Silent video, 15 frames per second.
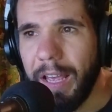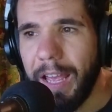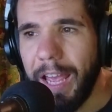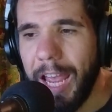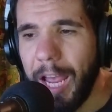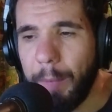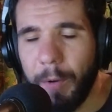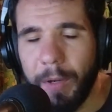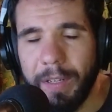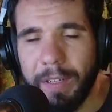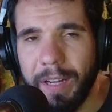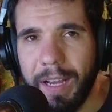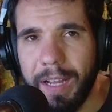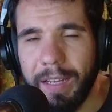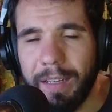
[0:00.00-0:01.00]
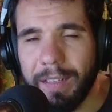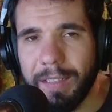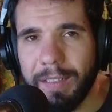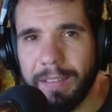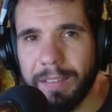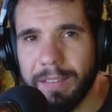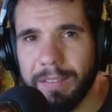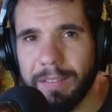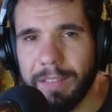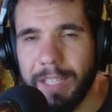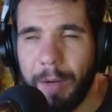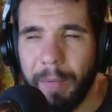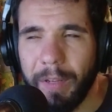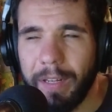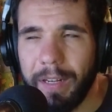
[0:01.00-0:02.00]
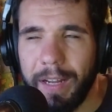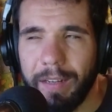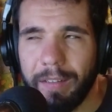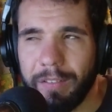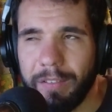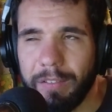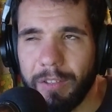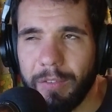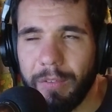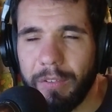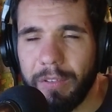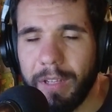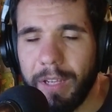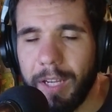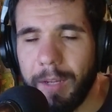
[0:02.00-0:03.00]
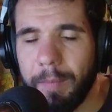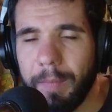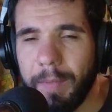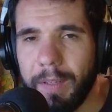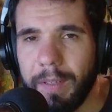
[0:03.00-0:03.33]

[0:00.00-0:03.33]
hammering and nailing sort of the same,